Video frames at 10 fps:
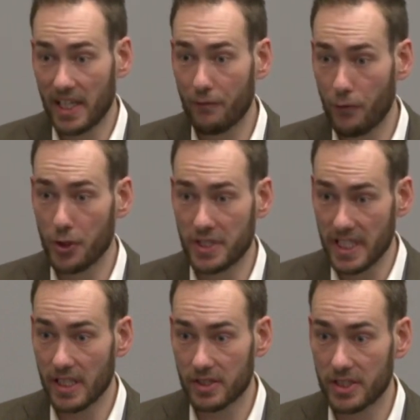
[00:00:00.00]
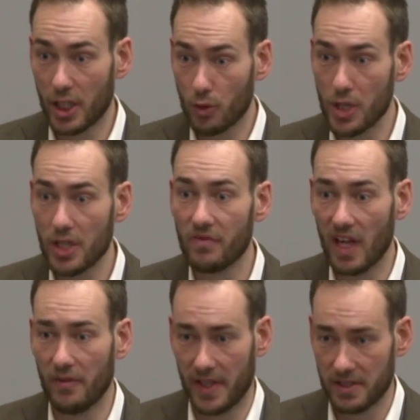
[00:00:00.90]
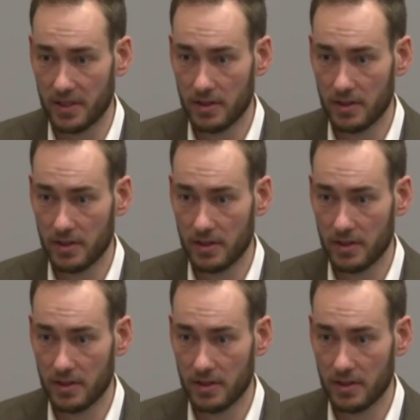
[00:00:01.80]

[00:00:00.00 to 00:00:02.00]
third degree relevant.